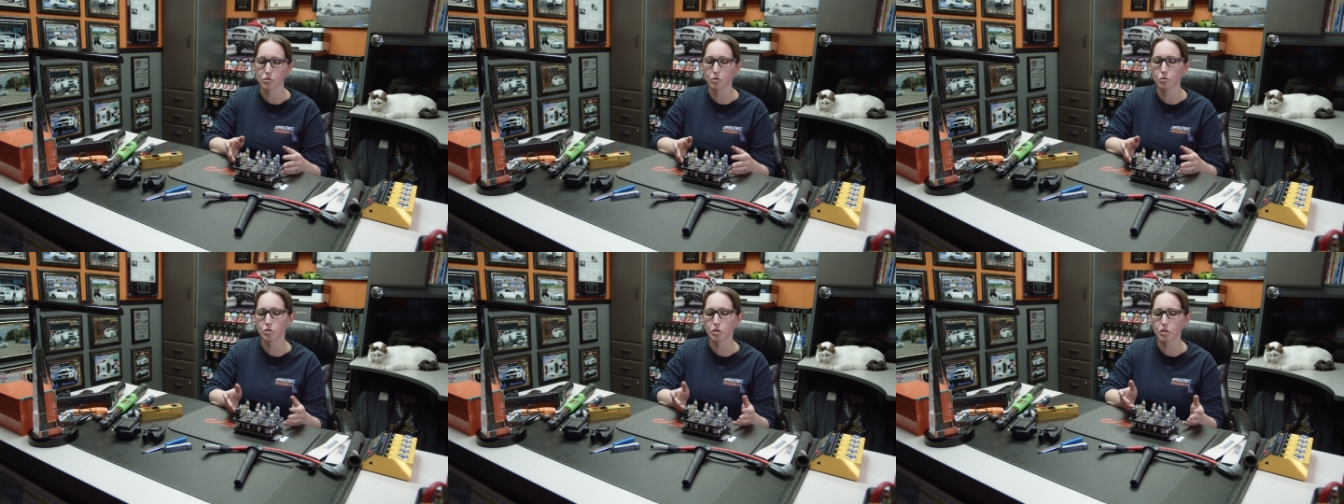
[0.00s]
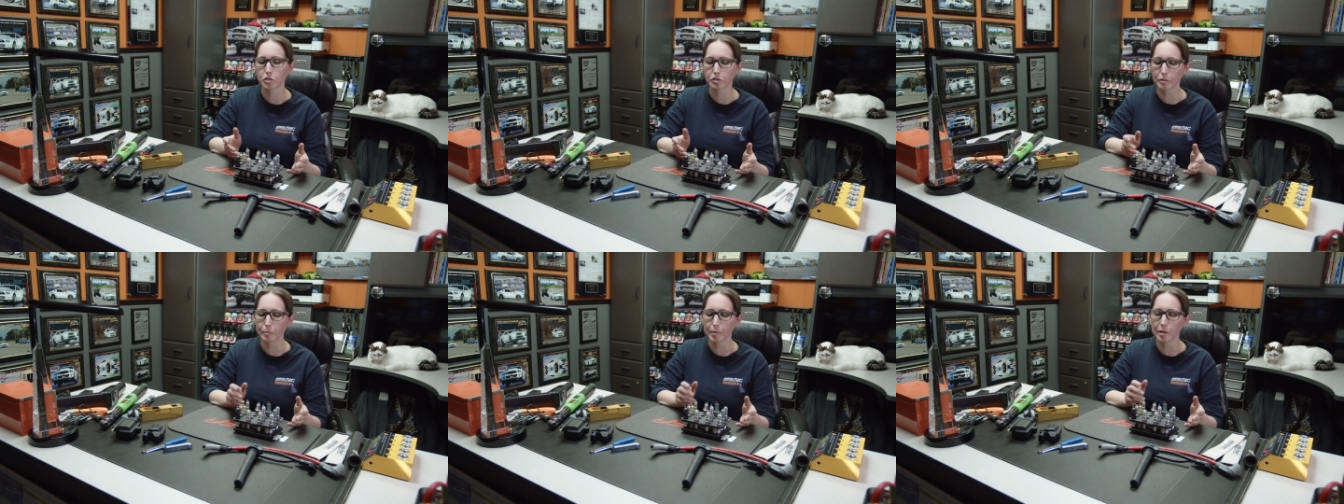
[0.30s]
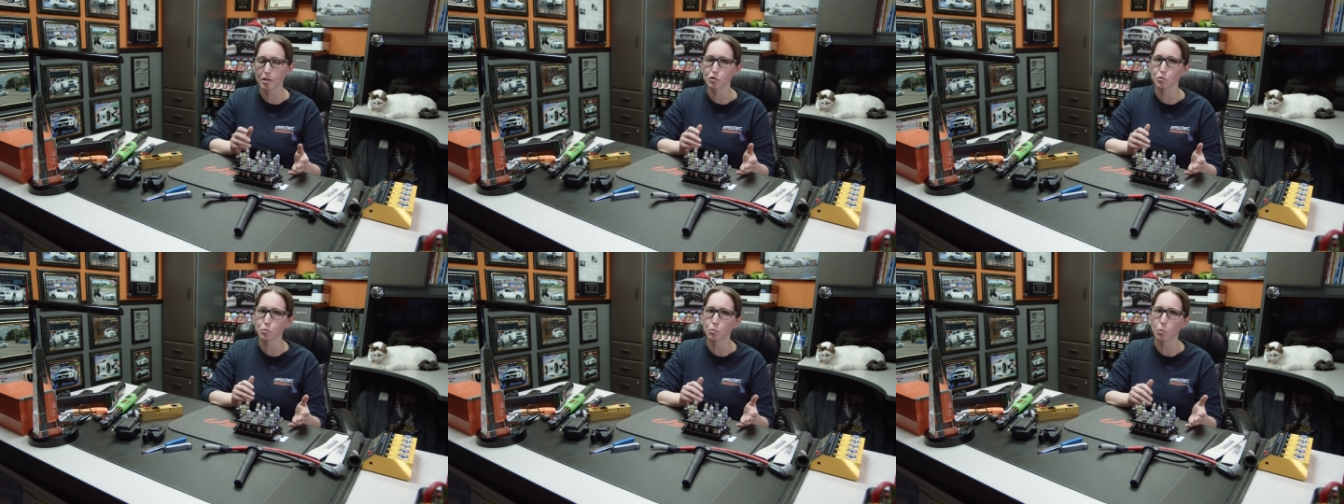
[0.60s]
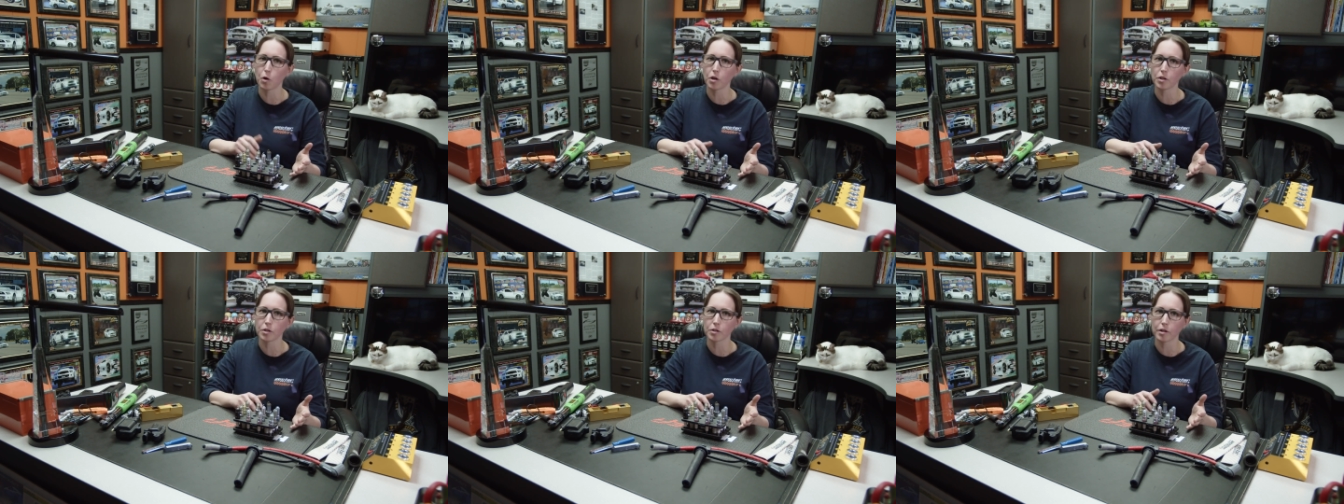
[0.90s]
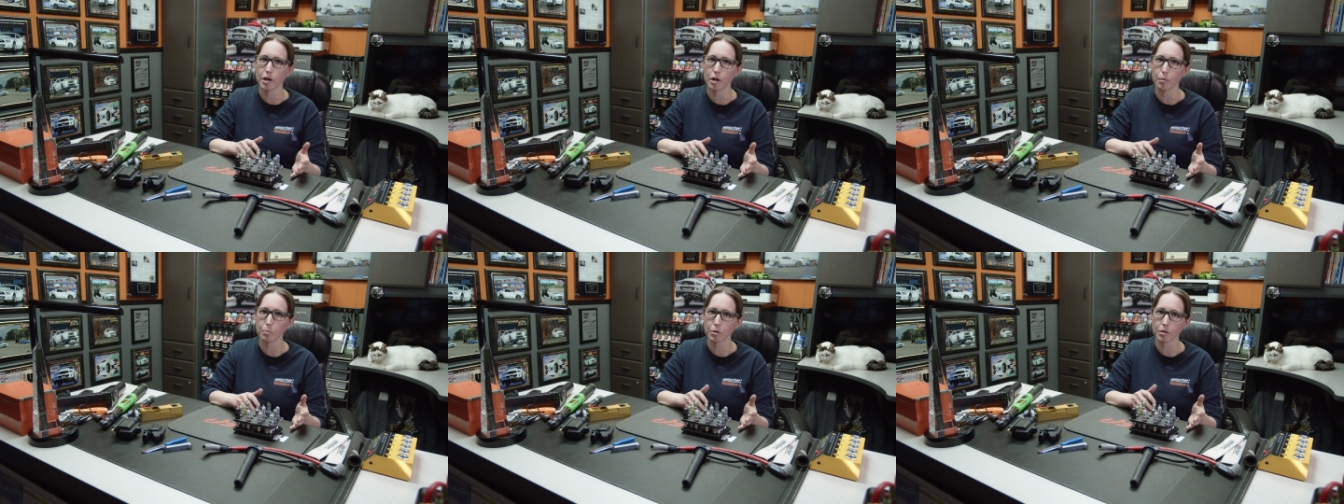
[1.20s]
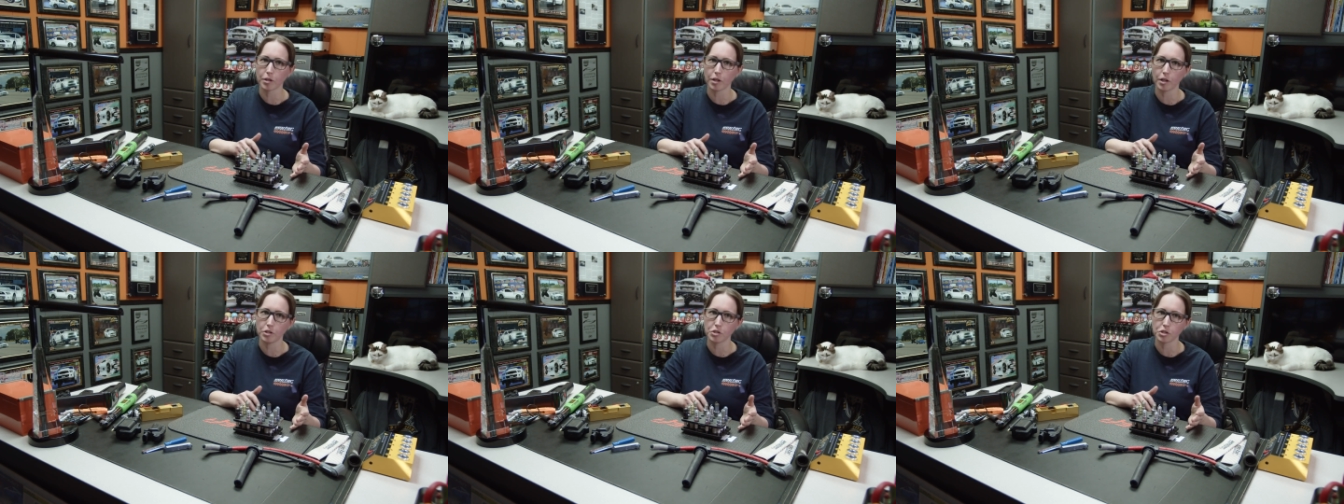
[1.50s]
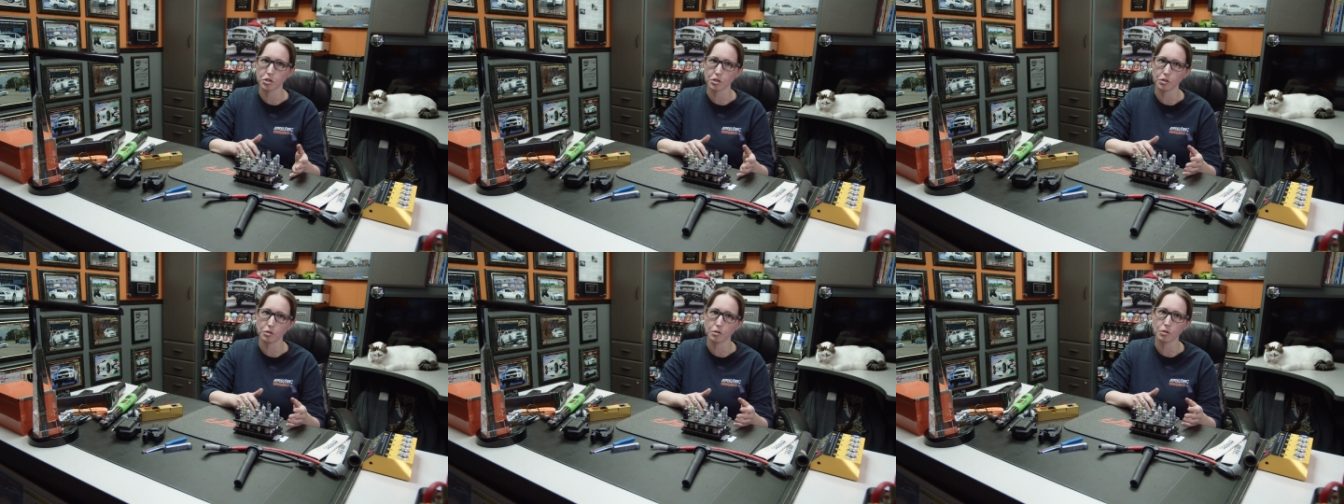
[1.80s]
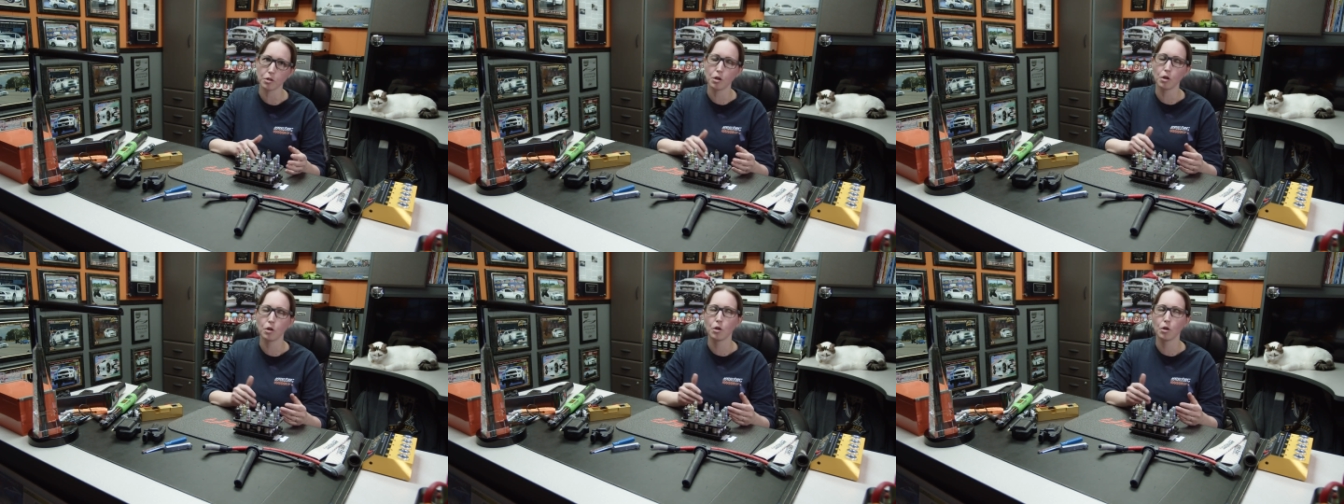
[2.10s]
So it just depends what your application